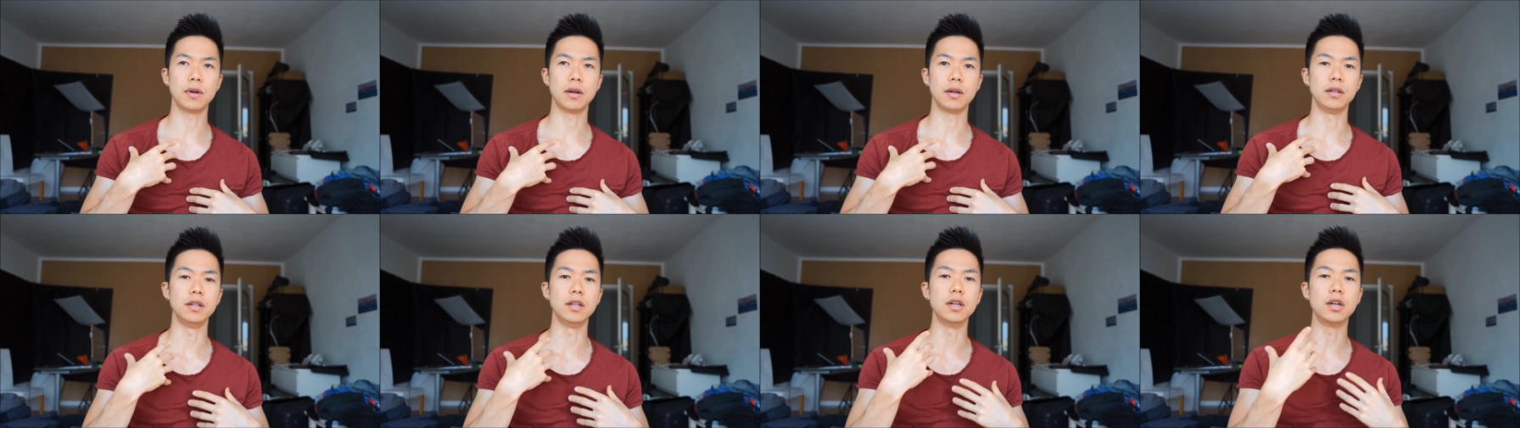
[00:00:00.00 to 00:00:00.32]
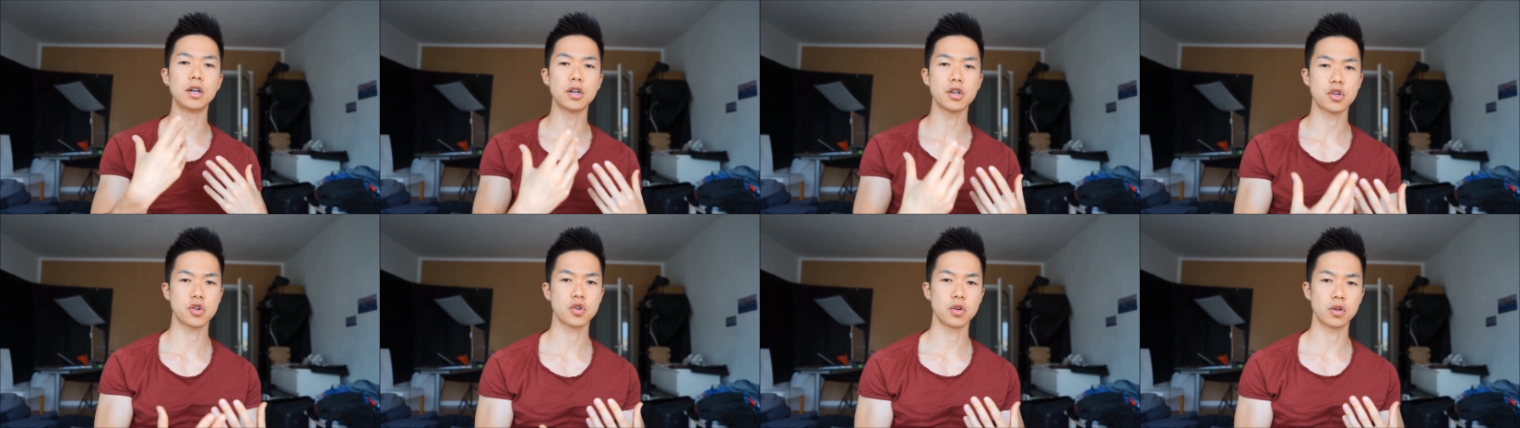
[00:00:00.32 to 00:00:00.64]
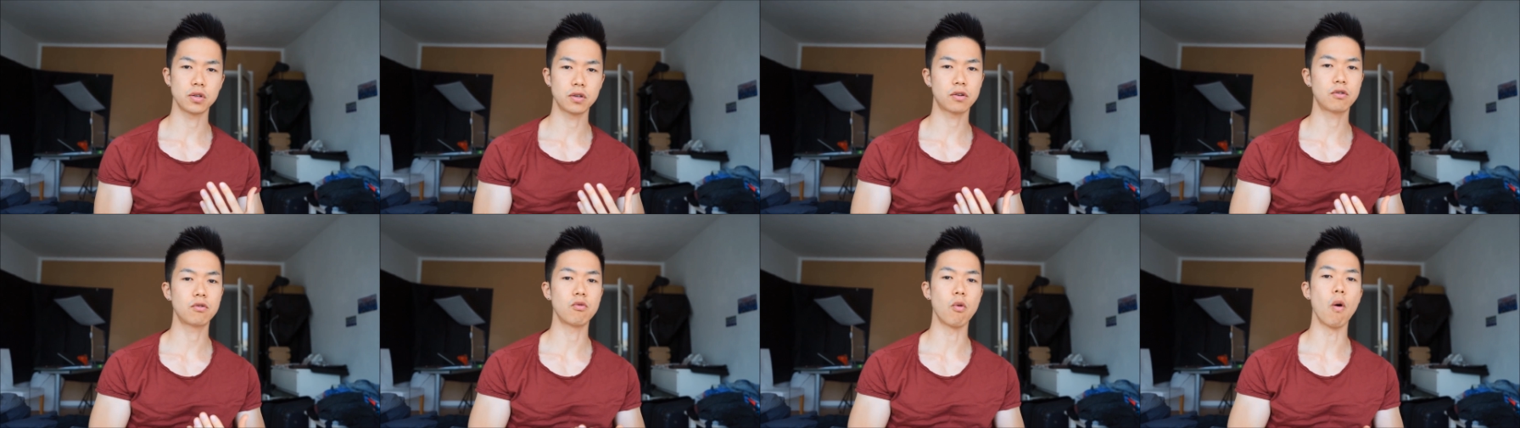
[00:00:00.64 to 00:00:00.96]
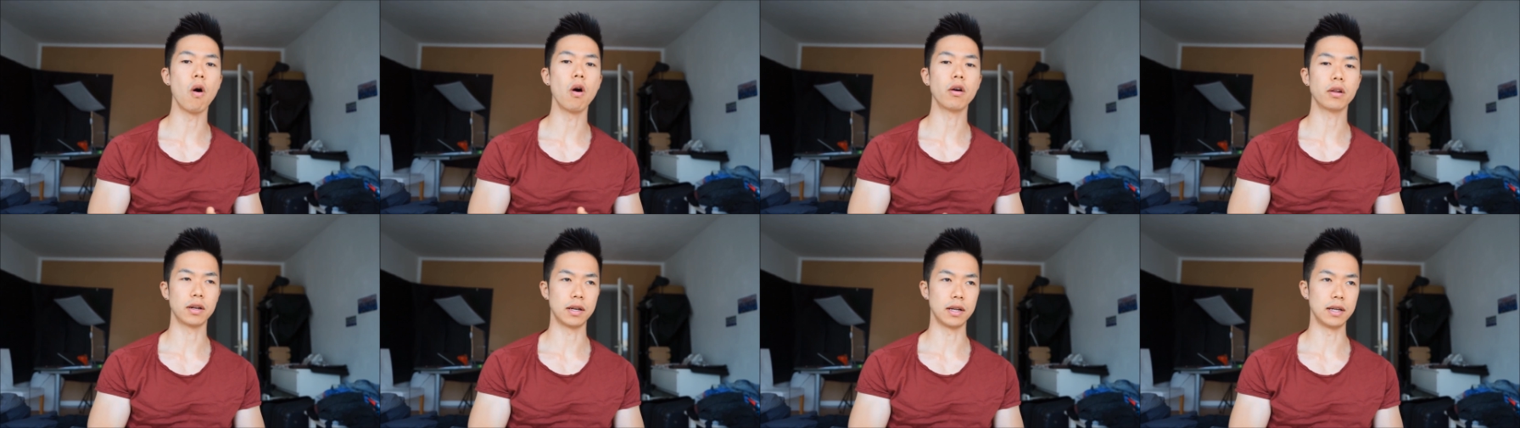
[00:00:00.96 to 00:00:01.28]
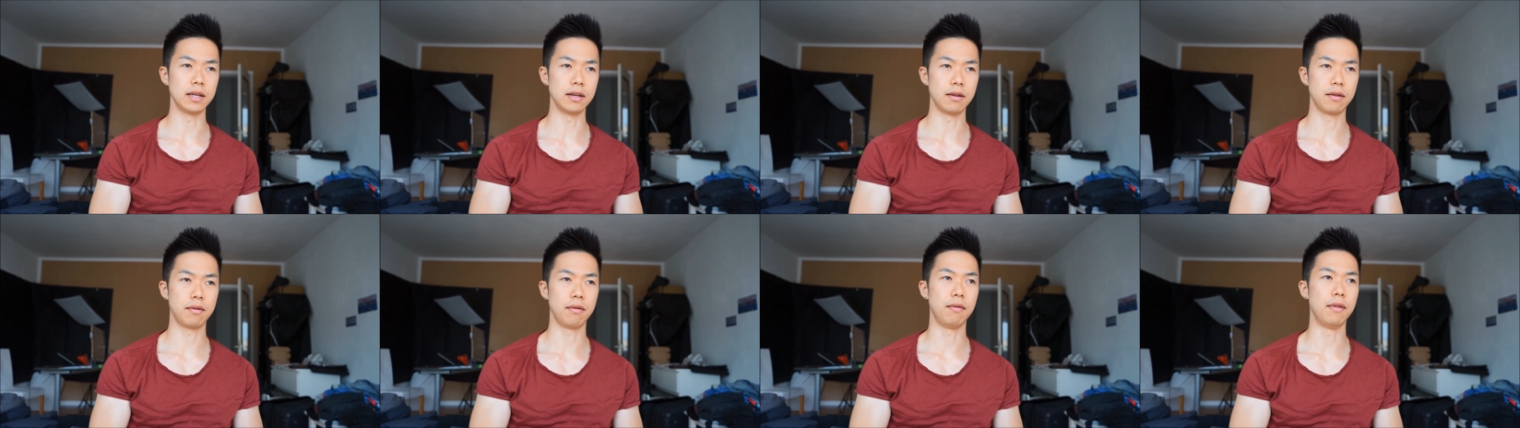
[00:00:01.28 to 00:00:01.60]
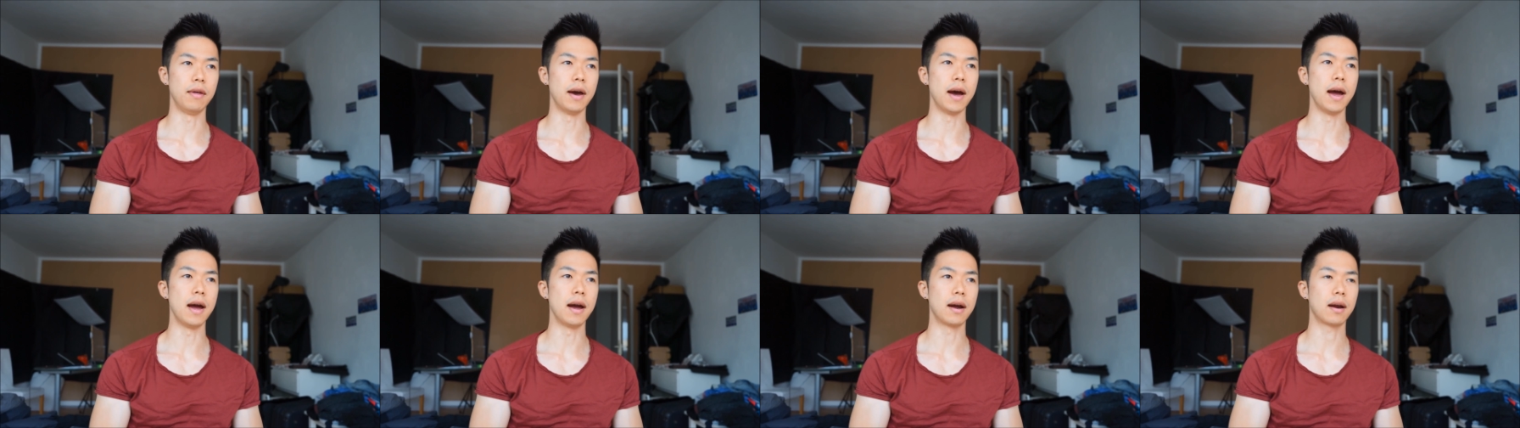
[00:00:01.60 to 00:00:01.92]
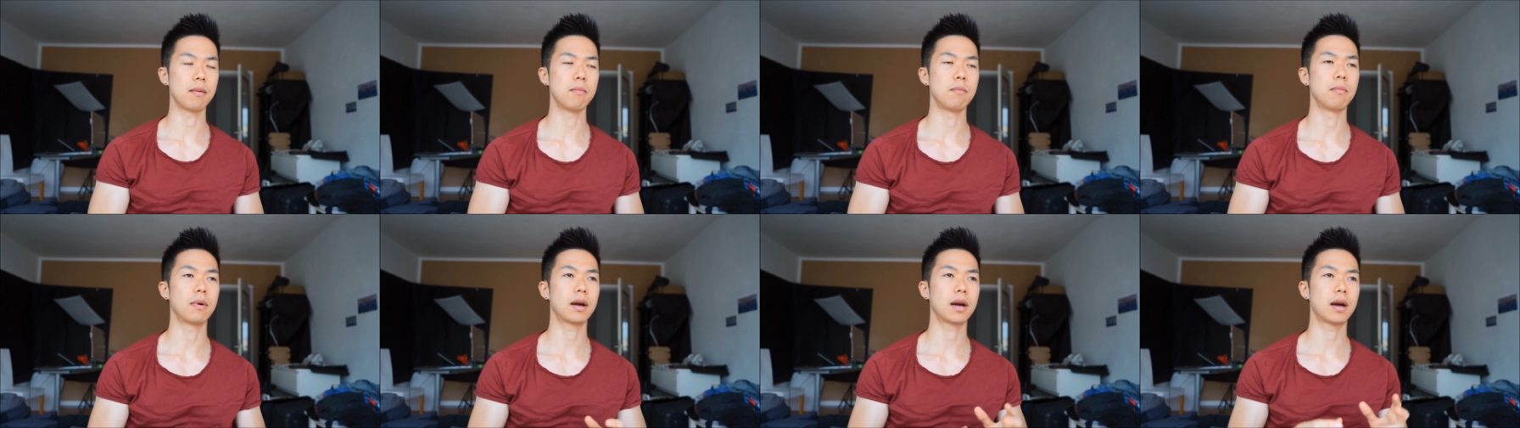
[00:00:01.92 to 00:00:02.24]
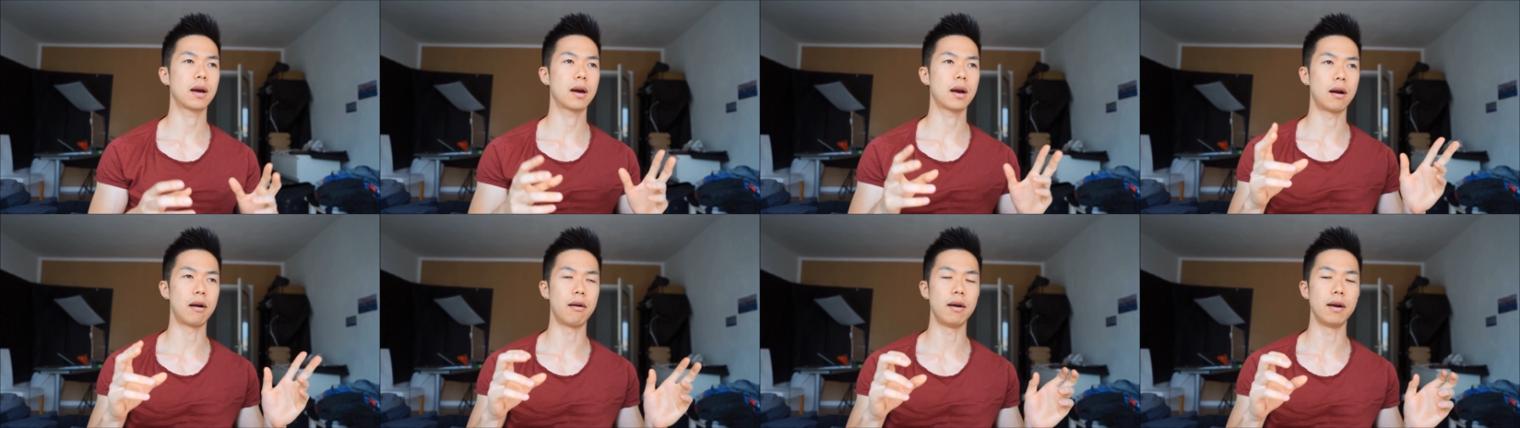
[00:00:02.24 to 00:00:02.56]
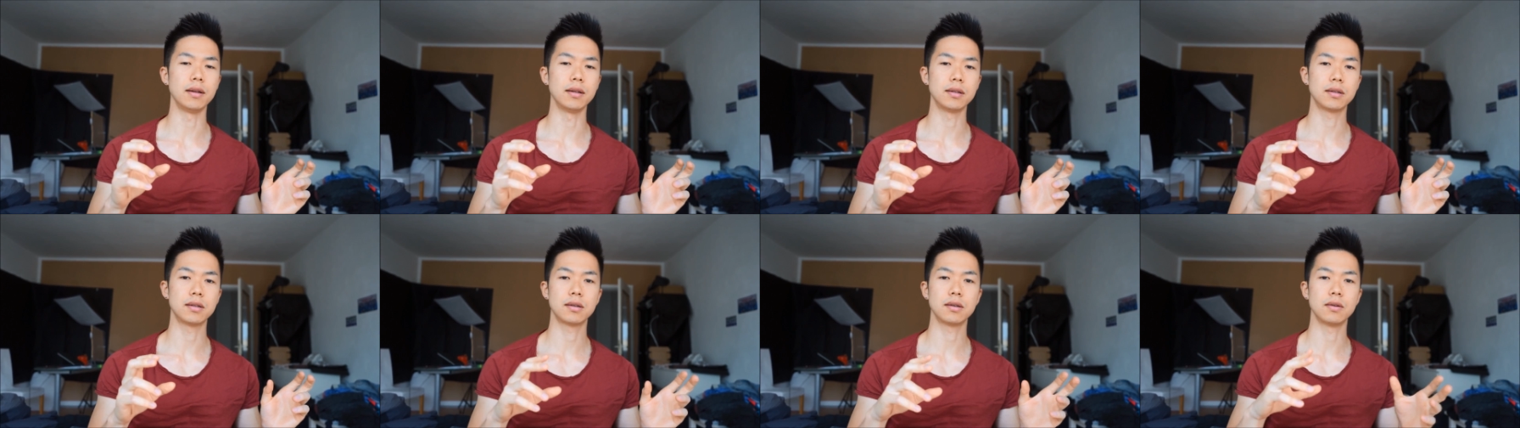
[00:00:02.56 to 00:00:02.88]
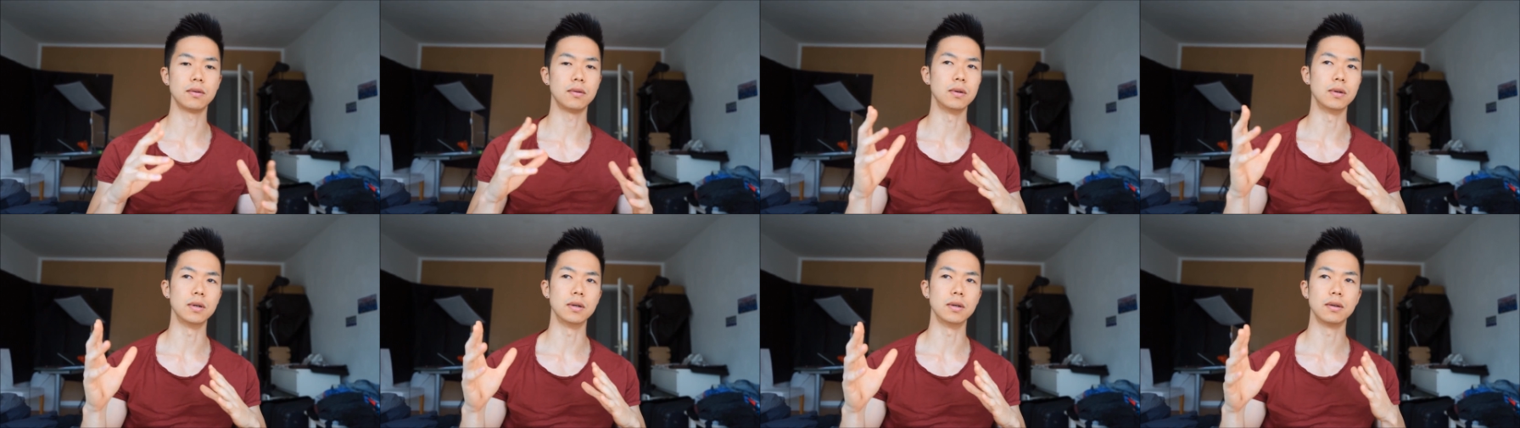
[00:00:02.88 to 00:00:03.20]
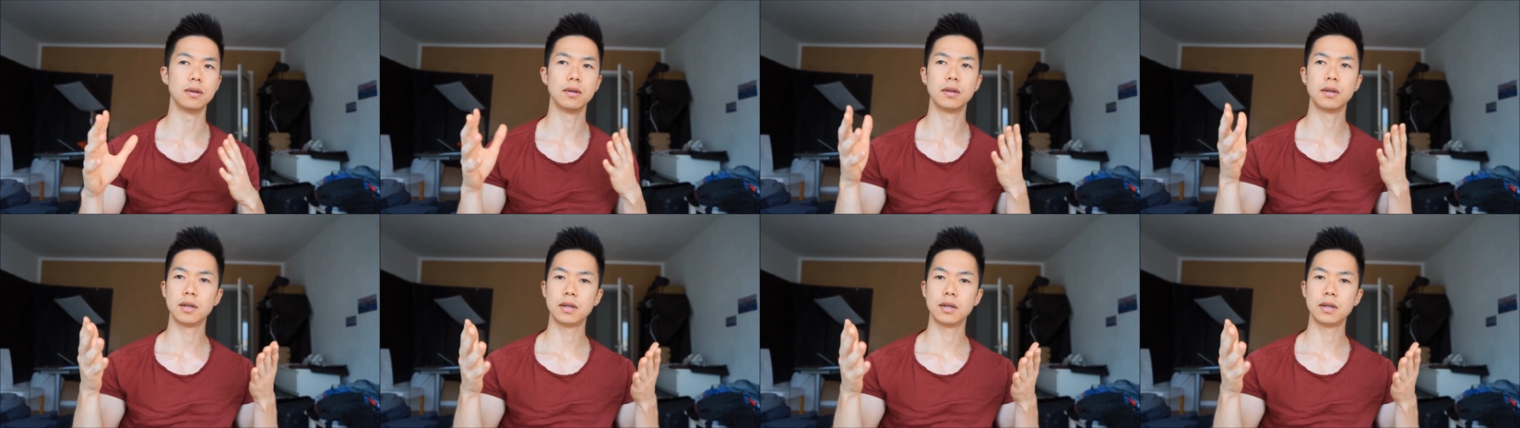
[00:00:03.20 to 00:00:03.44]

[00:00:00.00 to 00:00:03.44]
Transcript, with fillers: nurtured quality that current or